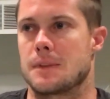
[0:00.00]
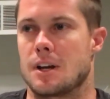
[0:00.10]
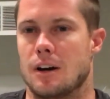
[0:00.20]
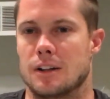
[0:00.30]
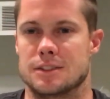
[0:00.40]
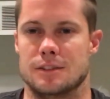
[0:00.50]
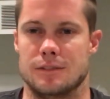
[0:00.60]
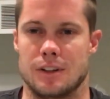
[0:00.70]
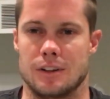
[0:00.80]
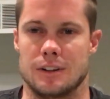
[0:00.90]
cost
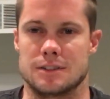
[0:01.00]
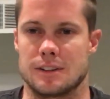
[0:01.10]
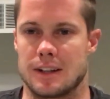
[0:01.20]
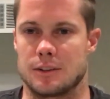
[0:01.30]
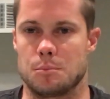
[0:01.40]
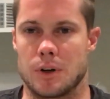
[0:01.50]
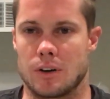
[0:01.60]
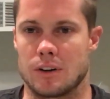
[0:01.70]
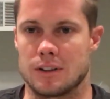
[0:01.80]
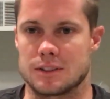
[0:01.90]
of goods. So that's
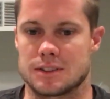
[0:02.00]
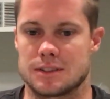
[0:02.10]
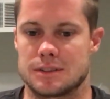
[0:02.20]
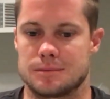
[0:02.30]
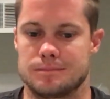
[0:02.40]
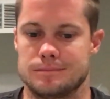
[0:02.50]
parts,